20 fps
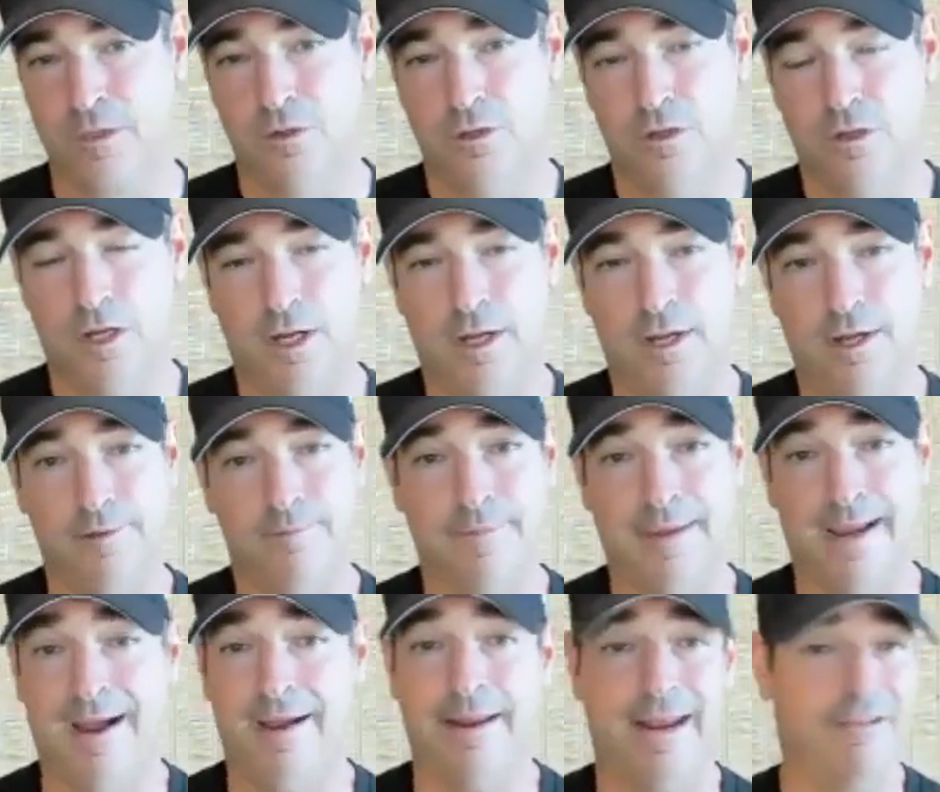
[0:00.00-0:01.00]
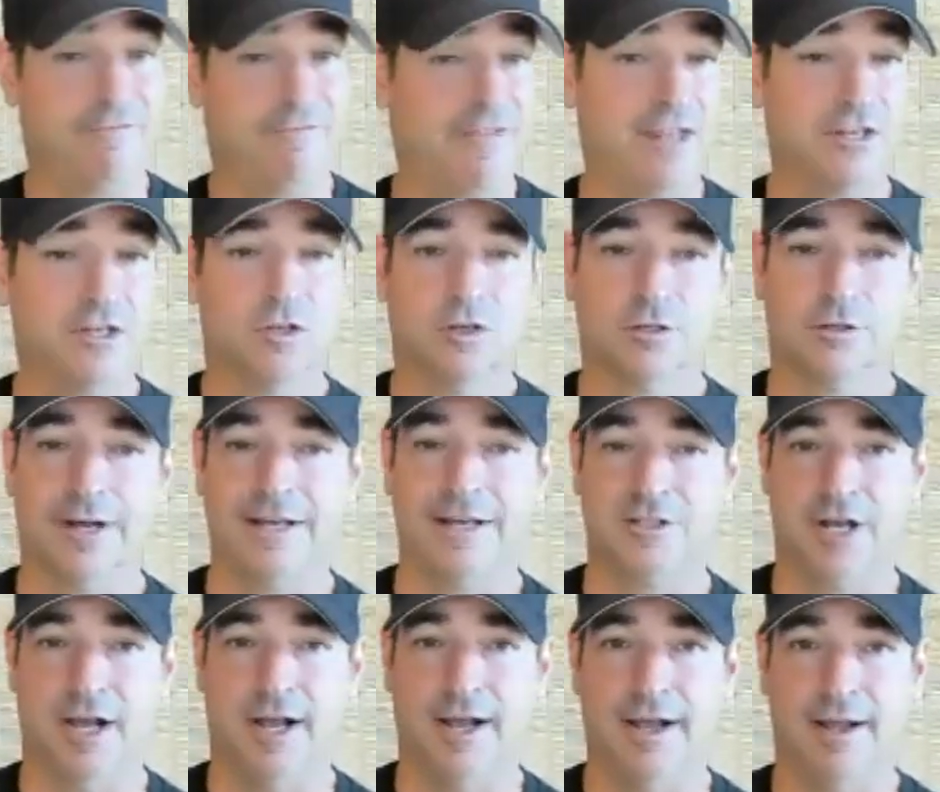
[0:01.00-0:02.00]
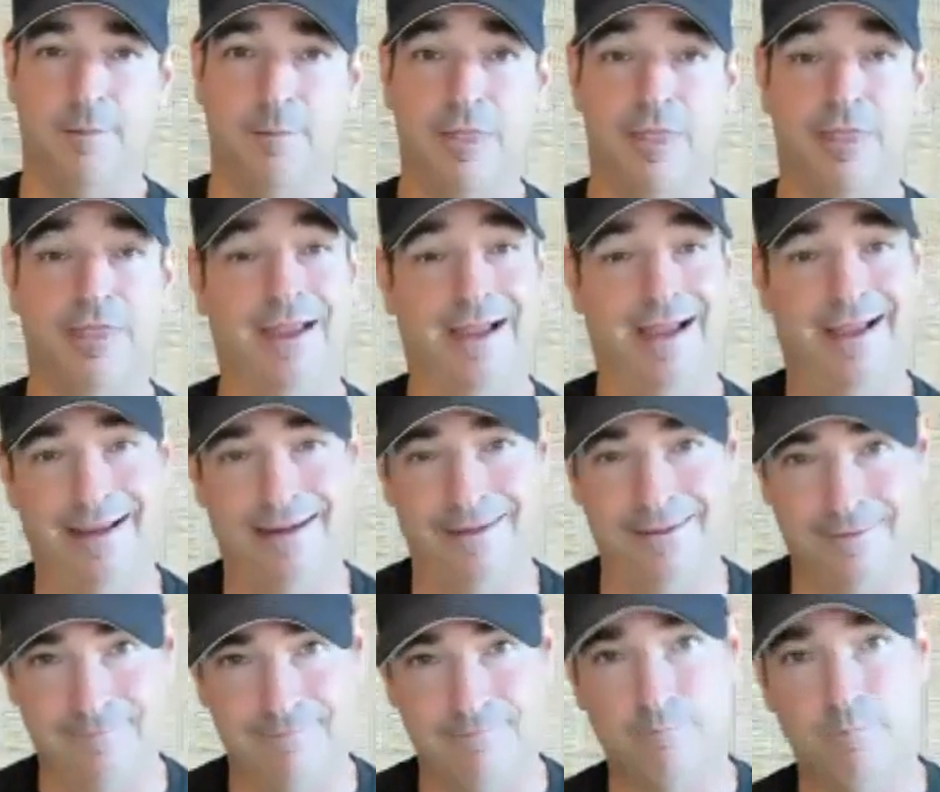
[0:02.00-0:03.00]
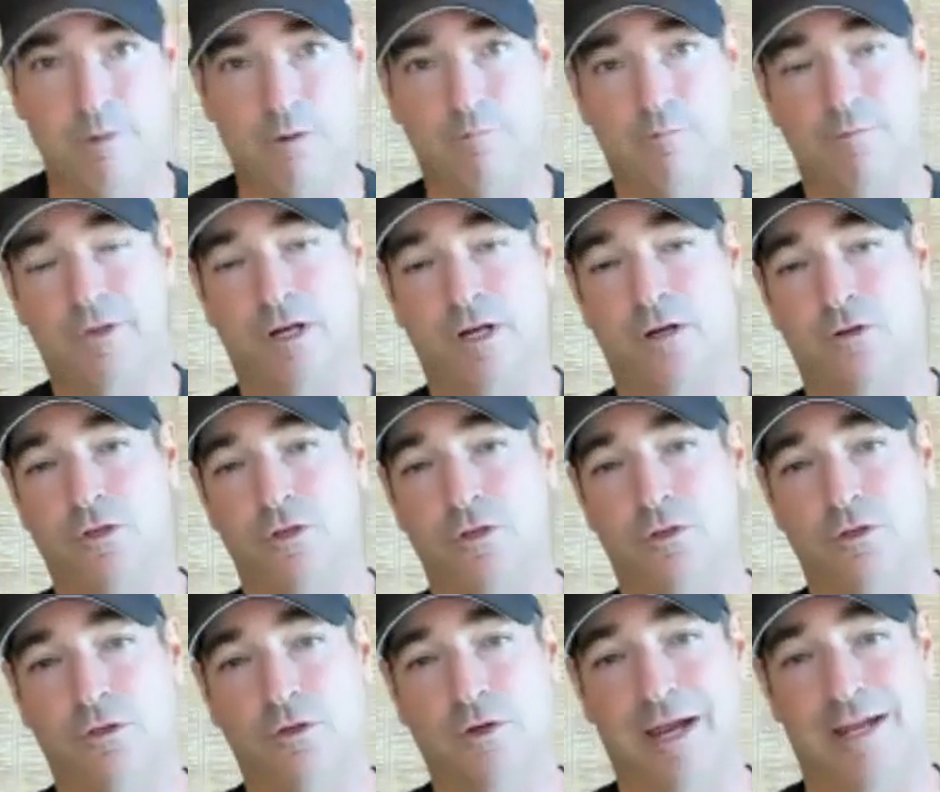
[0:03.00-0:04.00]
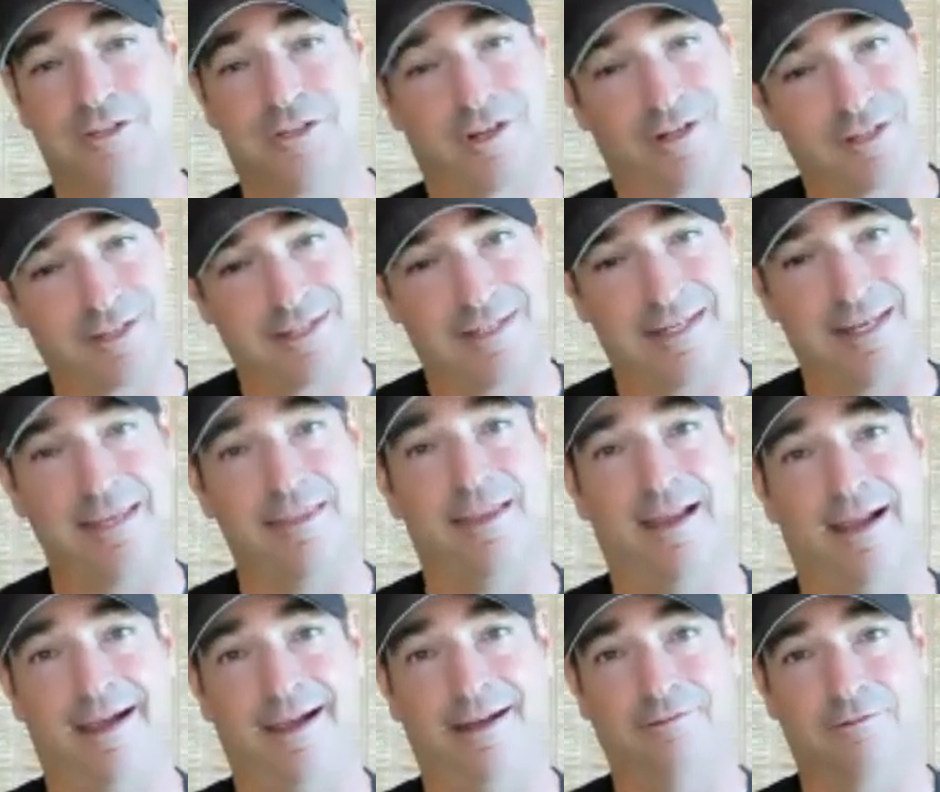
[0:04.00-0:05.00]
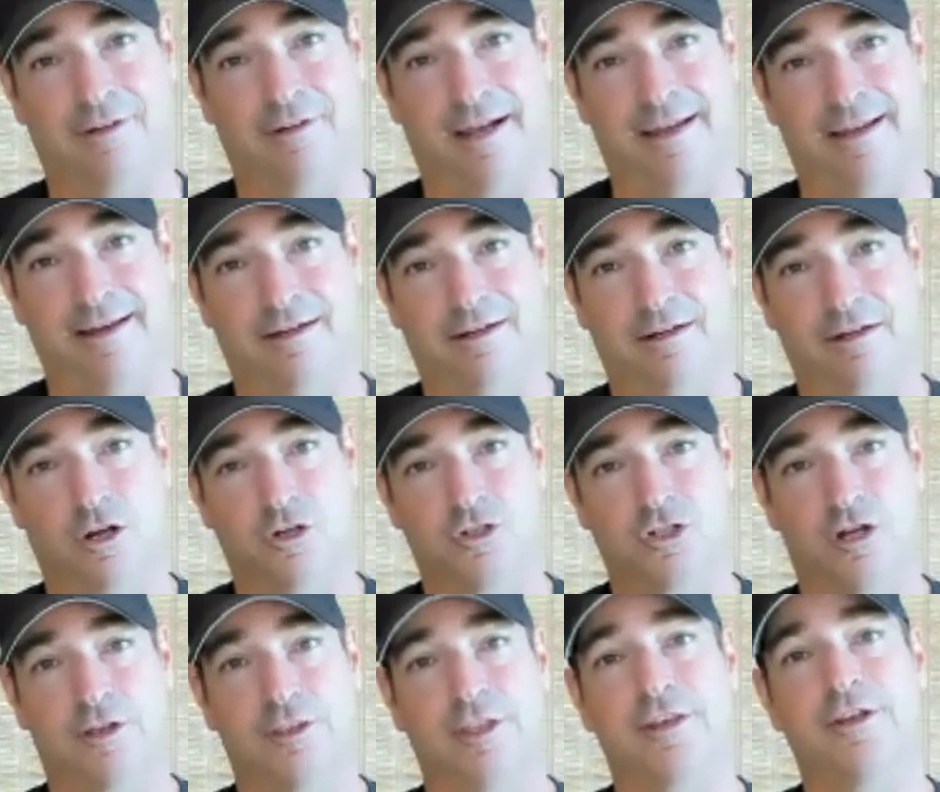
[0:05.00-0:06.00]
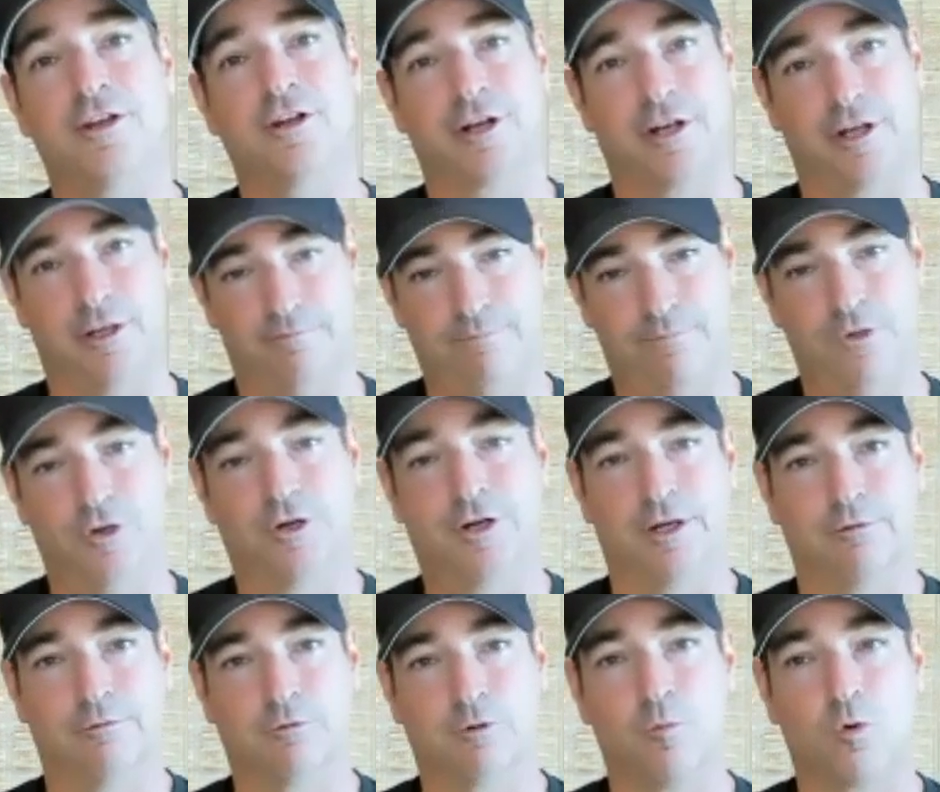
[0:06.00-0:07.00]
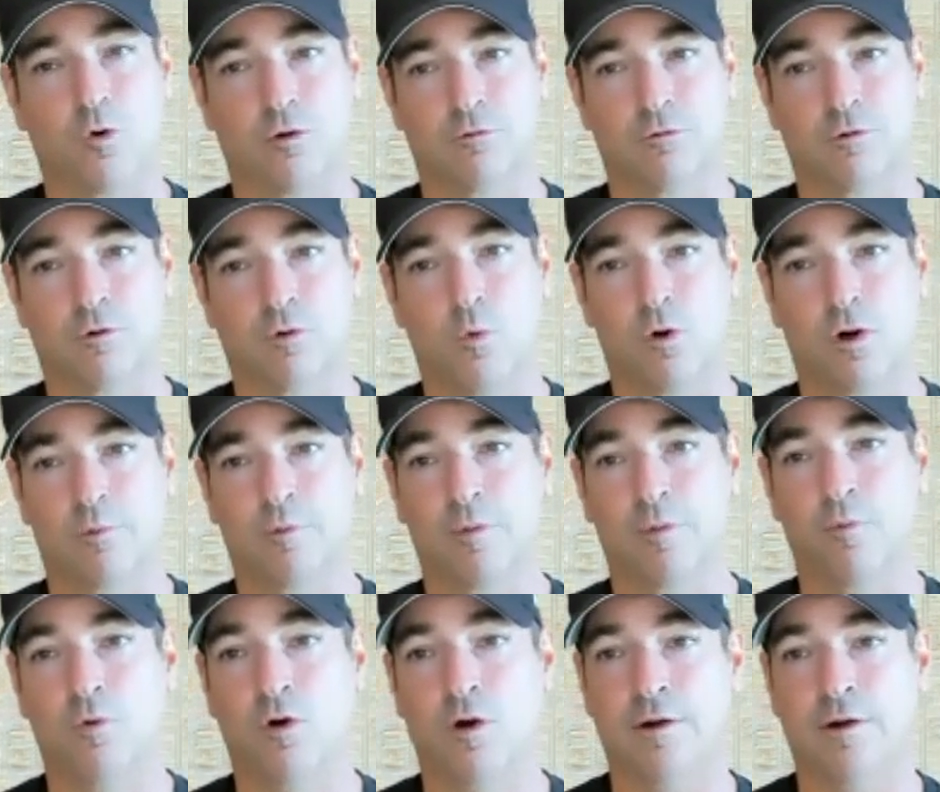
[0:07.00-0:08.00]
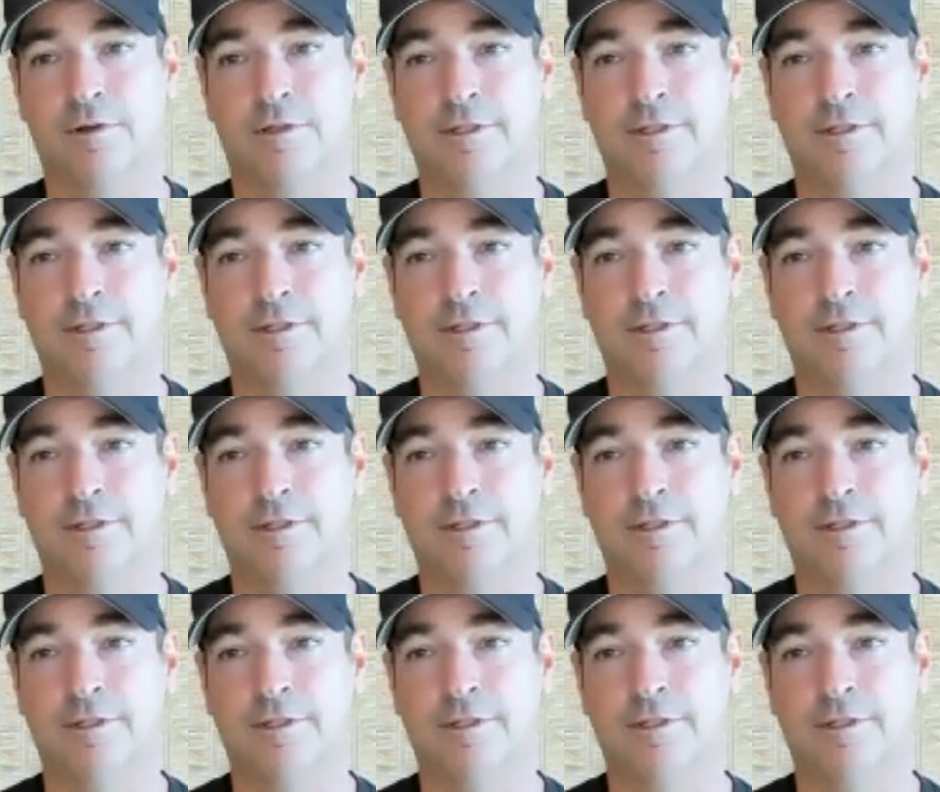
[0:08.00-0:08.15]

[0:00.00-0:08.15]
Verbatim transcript: yeah, and if they do a great job, then you know you guys are going to see that, right, Ojo? And then you're going to reward them with more.